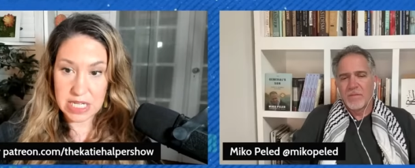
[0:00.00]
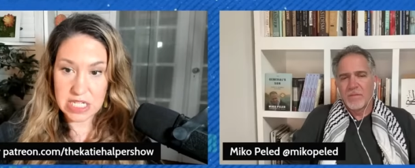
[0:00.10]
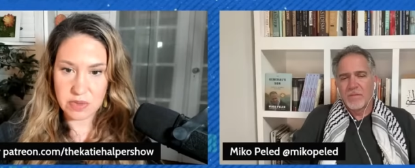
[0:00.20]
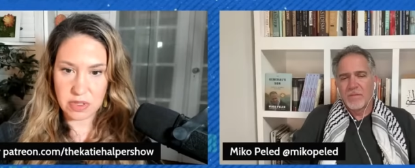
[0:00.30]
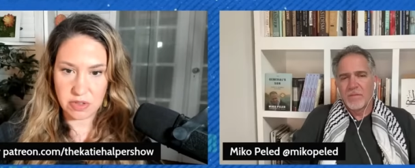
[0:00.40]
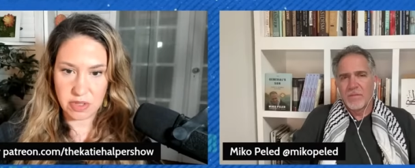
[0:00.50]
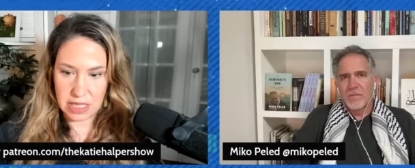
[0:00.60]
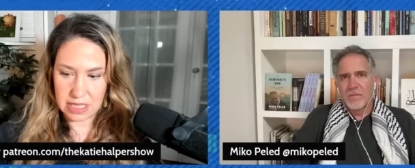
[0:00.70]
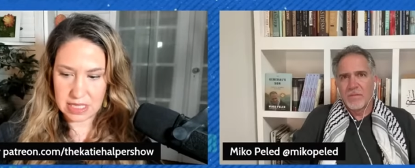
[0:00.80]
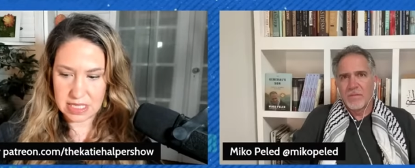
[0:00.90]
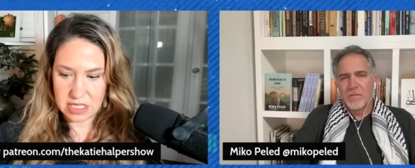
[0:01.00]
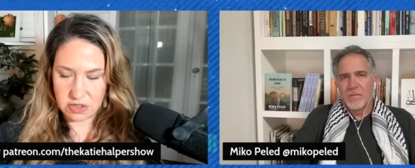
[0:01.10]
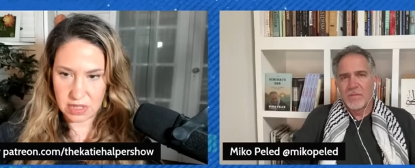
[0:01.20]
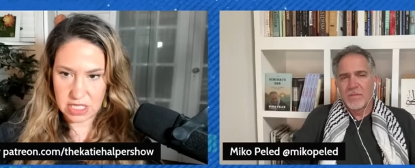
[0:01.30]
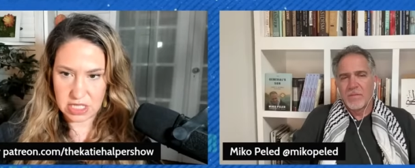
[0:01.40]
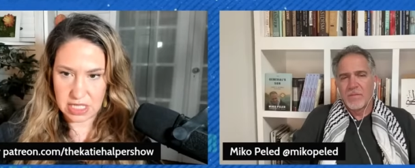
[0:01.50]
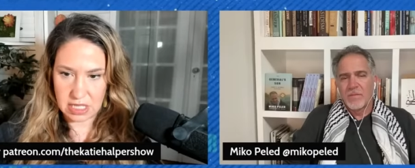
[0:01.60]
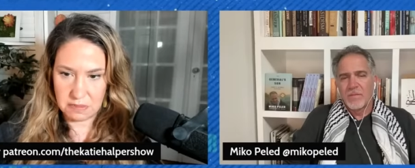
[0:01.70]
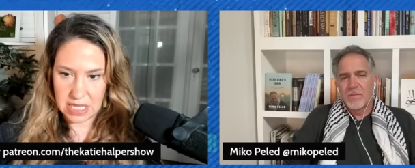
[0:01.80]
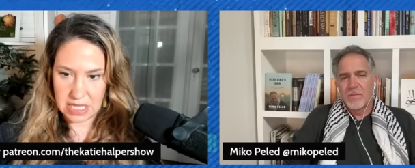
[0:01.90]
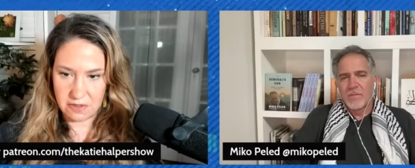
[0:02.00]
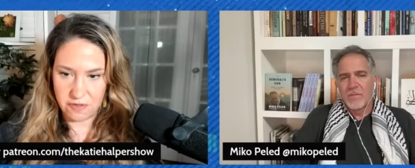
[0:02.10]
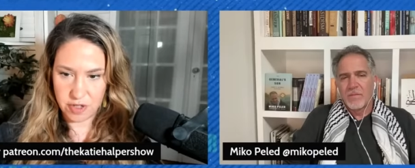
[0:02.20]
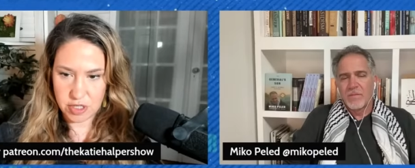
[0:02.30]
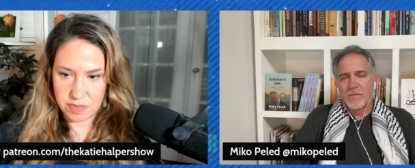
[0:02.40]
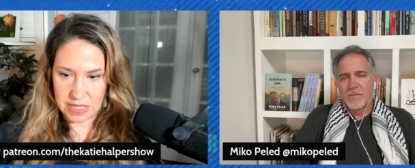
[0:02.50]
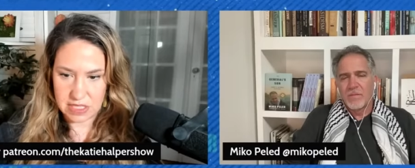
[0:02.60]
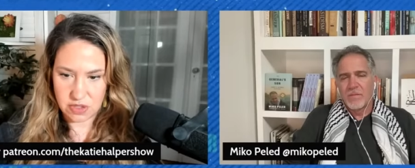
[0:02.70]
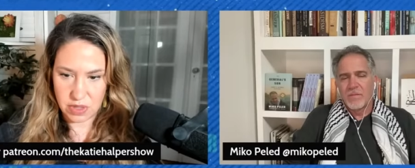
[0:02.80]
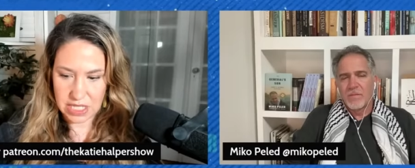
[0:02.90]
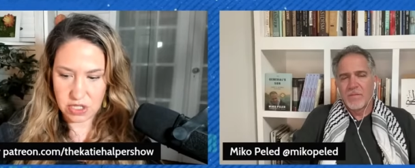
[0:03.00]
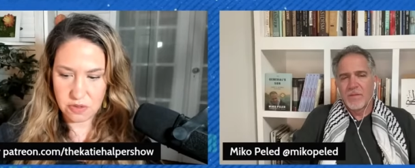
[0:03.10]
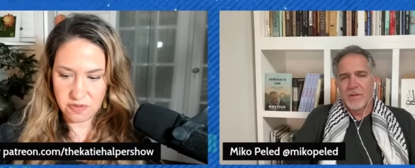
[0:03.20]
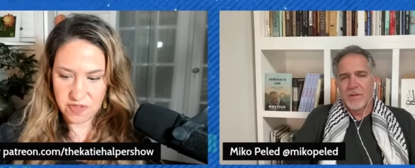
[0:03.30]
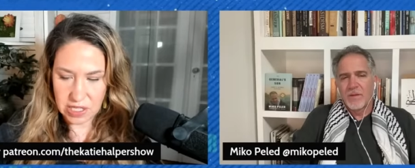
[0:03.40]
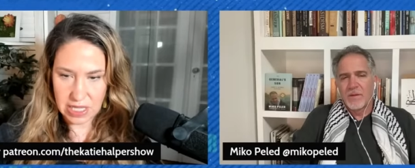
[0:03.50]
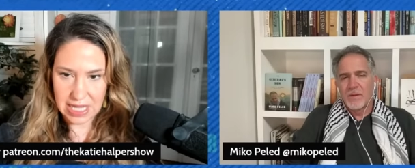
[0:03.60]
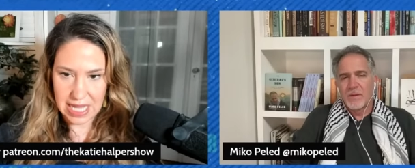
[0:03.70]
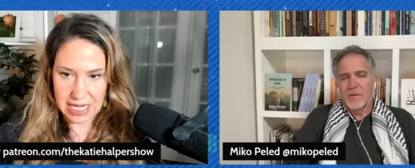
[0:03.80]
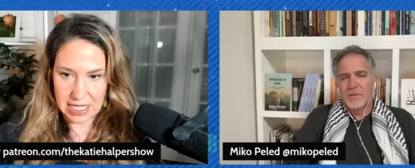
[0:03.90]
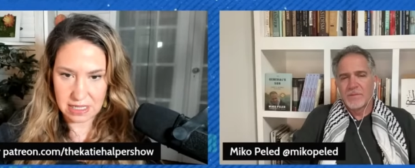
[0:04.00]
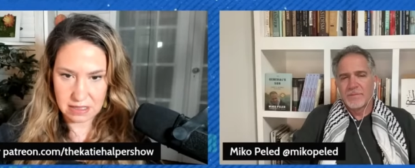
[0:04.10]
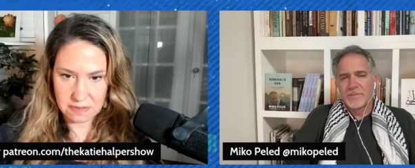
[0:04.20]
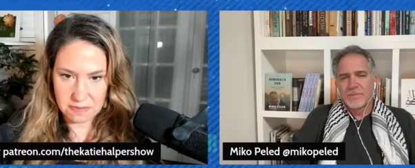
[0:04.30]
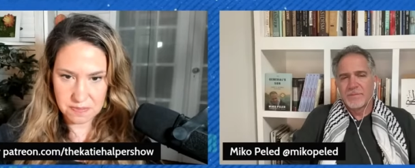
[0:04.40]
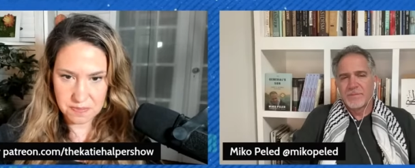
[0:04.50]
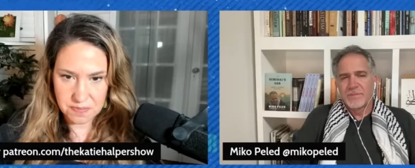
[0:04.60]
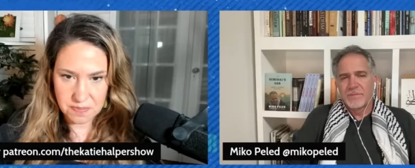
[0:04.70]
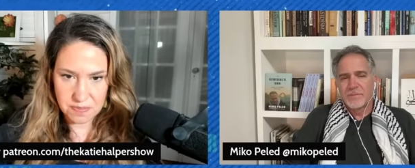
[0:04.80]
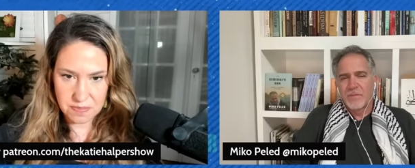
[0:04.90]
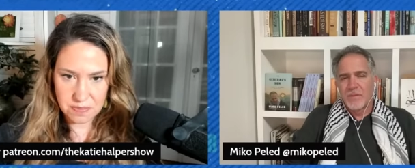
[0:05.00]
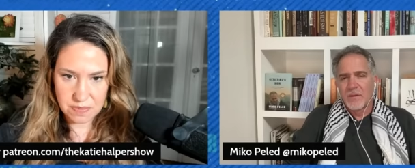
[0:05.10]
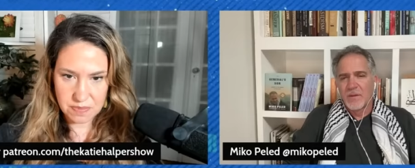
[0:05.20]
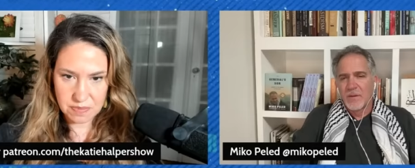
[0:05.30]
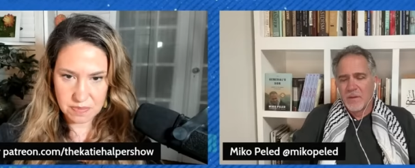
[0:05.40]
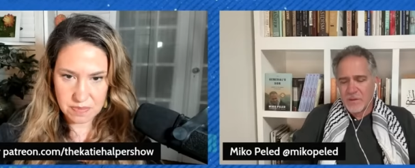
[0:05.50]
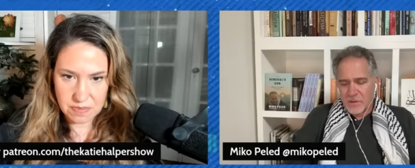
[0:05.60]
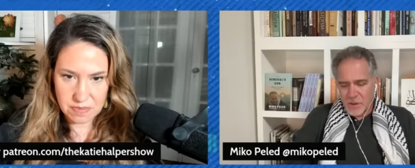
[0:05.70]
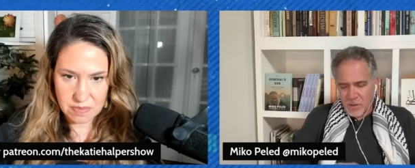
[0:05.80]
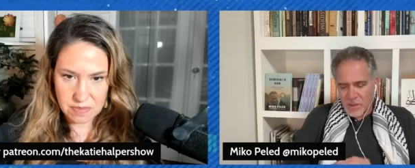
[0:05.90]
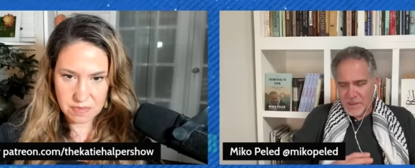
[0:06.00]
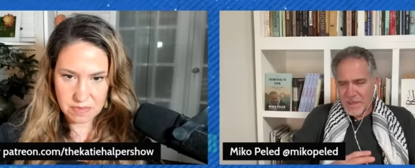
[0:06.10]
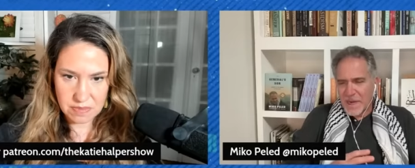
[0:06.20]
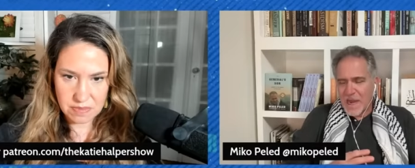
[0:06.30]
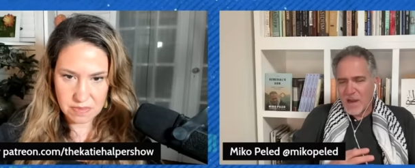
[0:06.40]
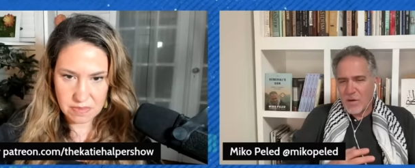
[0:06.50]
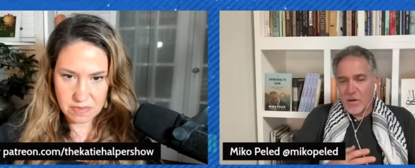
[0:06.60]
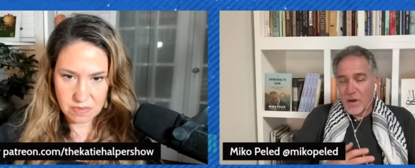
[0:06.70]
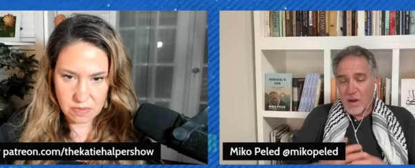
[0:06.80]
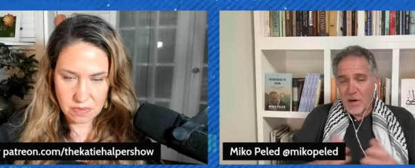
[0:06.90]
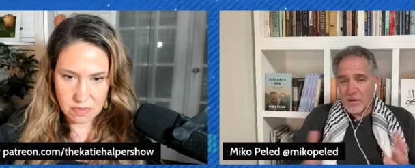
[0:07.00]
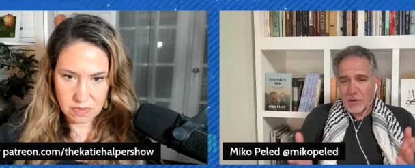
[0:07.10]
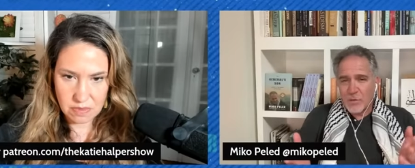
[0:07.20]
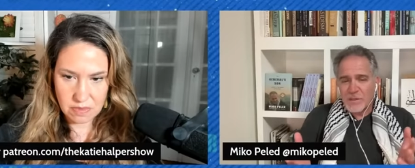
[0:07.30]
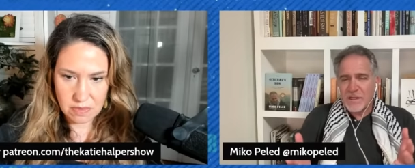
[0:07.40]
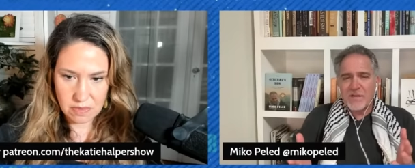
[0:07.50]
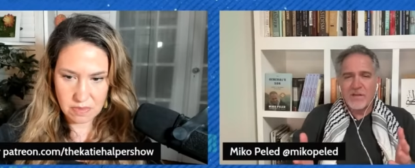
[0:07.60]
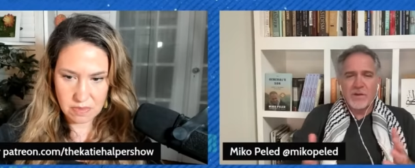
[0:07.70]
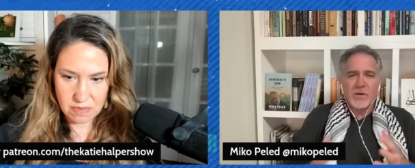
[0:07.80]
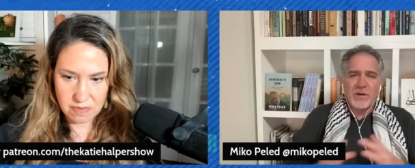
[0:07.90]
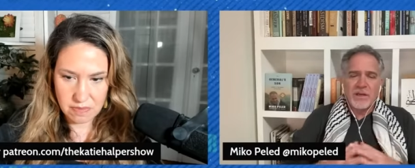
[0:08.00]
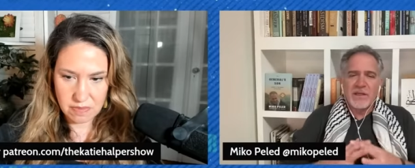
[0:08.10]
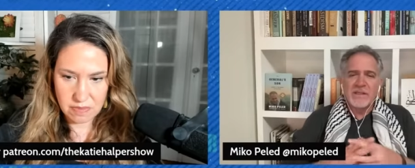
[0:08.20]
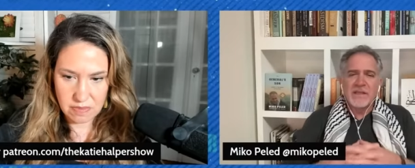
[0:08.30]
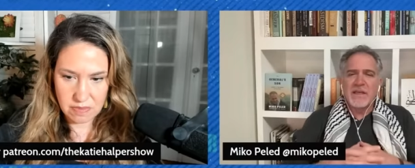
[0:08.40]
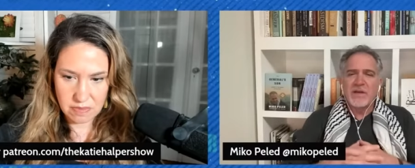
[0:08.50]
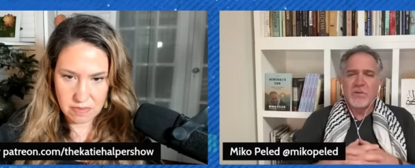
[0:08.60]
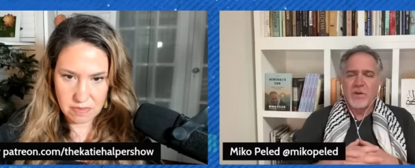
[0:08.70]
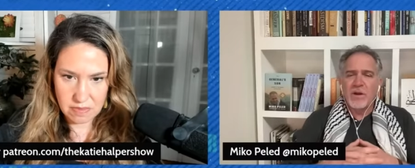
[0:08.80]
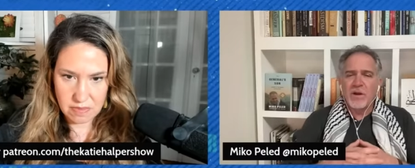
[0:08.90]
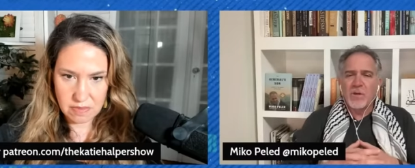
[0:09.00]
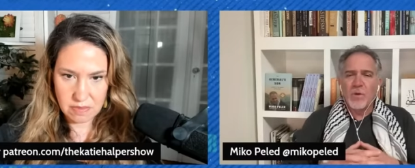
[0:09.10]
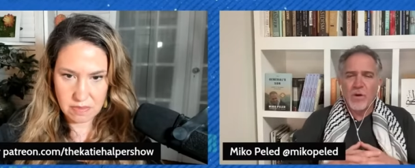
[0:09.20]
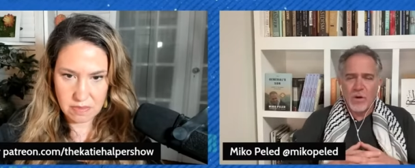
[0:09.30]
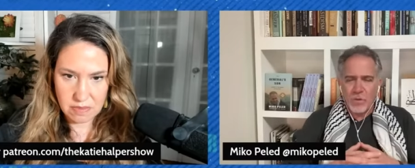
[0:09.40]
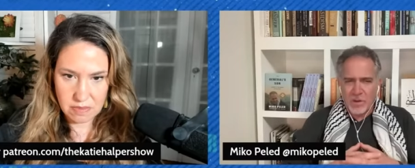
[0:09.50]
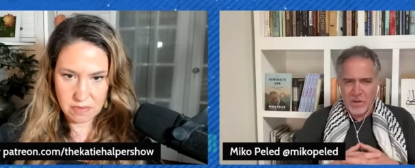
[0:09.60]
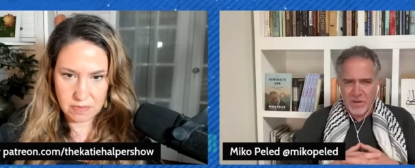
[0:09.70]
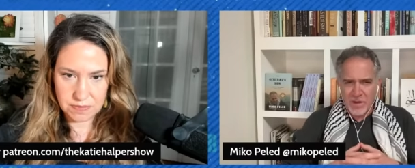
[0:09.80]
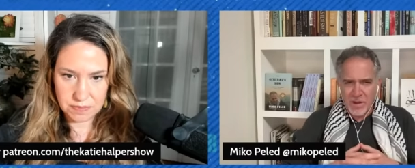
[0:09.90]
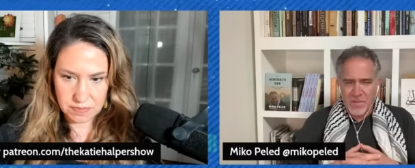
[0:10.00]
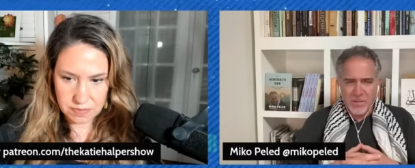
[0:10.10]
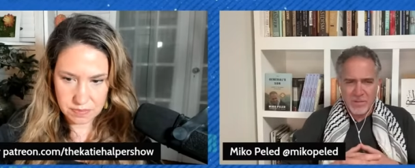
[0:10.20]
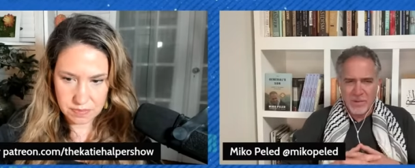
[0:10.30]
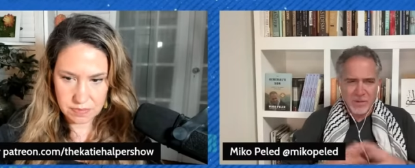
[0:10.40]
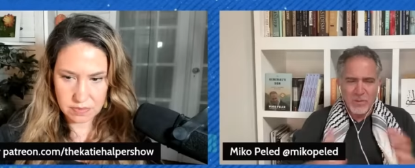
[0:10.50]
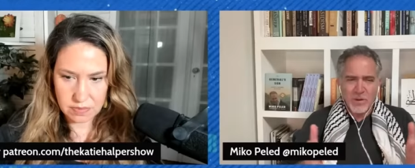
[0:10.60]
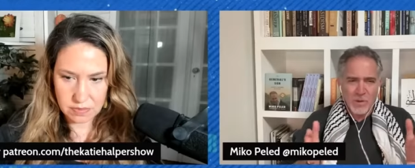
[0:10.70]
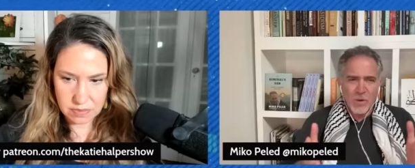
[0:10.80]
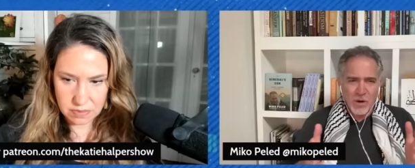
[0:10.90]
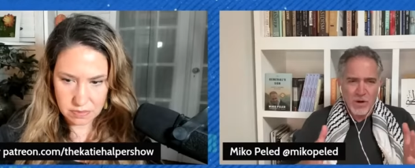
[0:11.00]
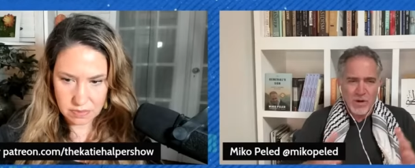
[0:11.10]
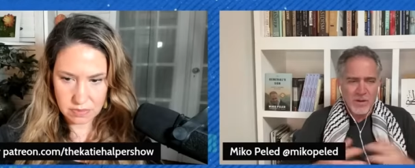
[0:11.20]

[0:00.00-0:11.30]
Speaker 1: Israel created this situation in the in the first place. So, can you fill that in?
Speaker 2: So Netanyahu on October 7th already he said we are at war with Yeah, we are at war.